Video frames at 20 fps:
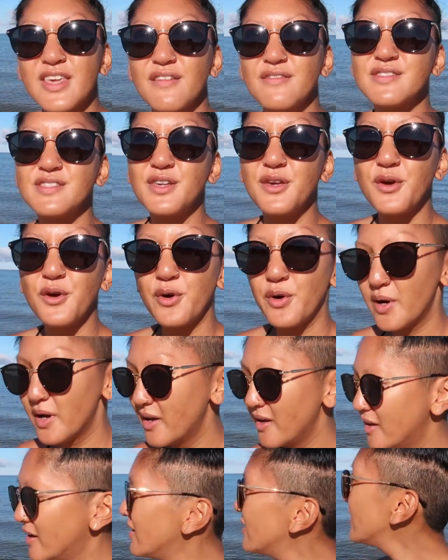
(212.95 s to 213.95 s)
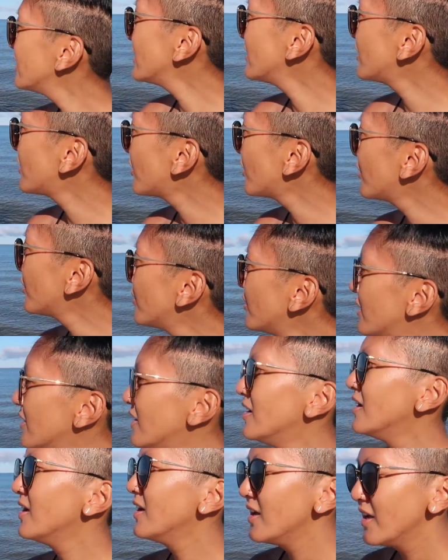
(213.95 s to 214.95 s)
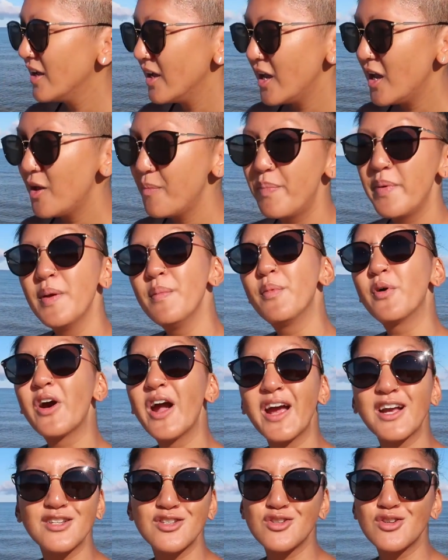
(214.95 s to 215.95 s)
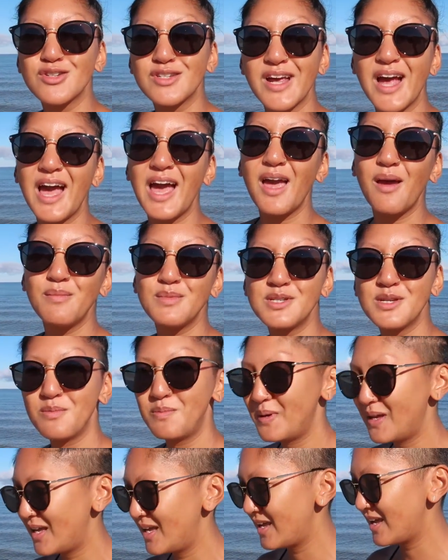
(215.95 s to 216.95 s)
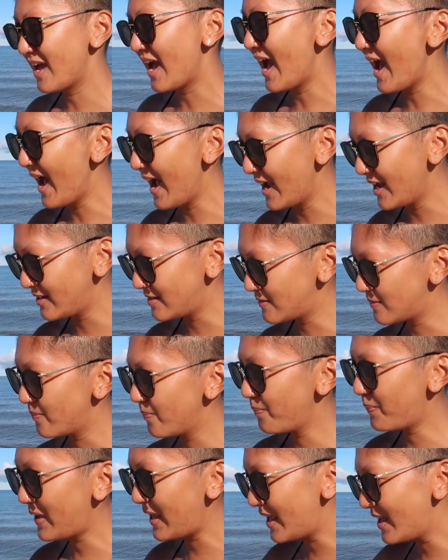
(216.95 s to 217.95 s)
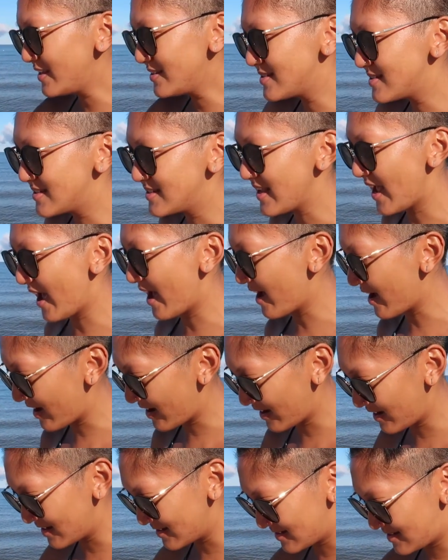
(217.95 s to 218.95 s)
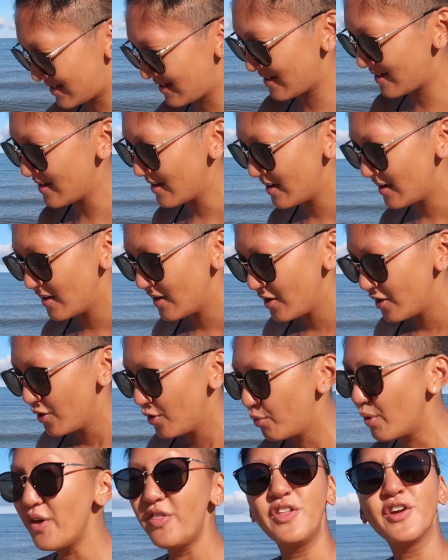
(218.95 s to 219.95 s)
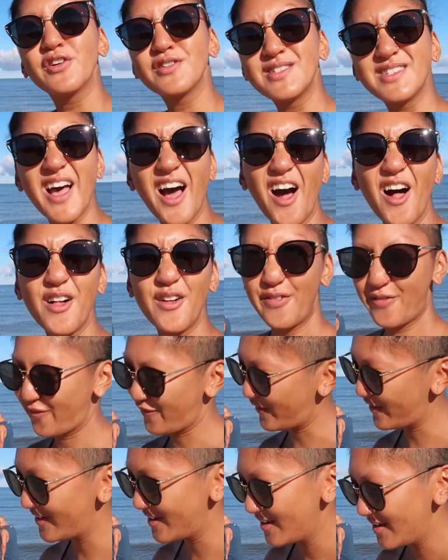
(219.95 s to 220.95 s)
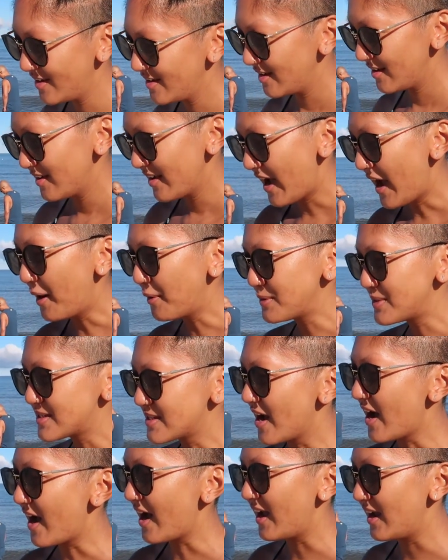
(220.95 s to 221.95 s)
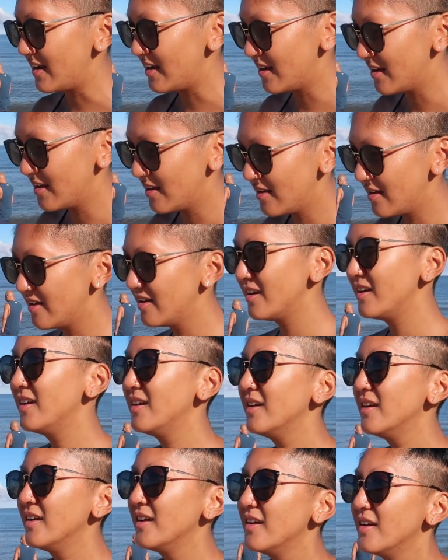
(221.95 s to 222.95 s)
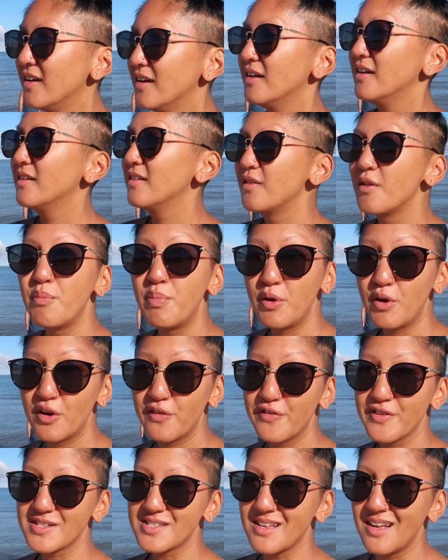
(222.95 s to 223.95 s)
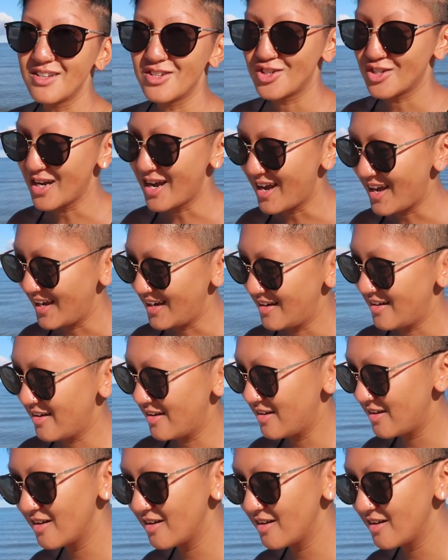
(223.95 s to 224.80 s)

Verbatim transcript: gives you, you know, a bit more extra time to be at peace and with yourself outside, the beautiful sunshine